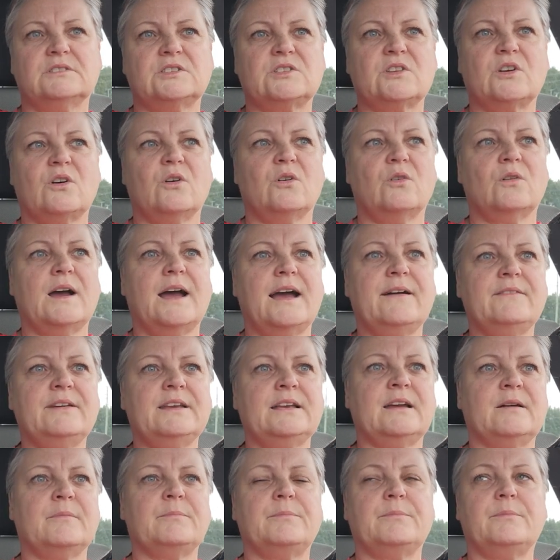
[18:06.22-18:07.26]
So
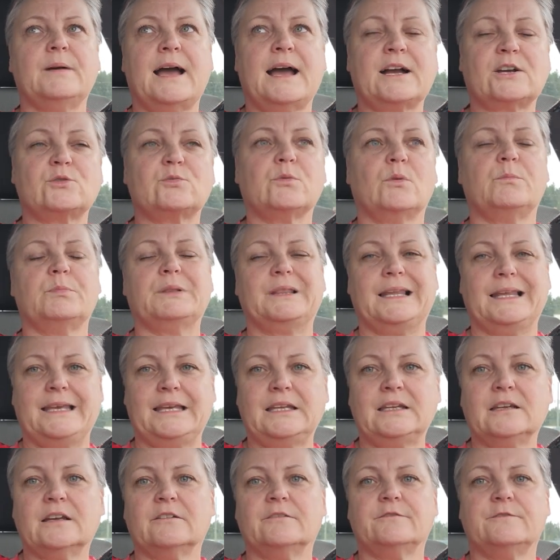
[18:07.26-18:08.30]
having an actual
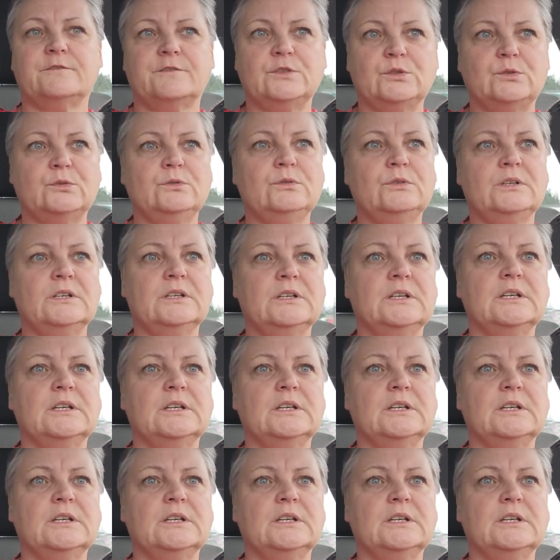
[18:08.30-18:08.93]
plate of food